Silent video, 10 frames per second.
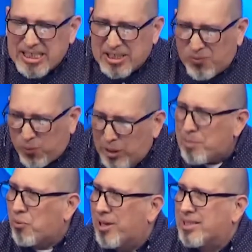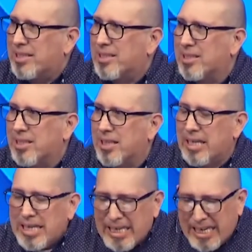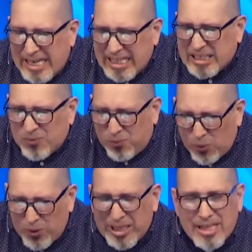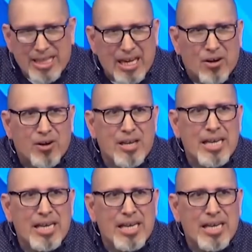is fully present. He is fully there.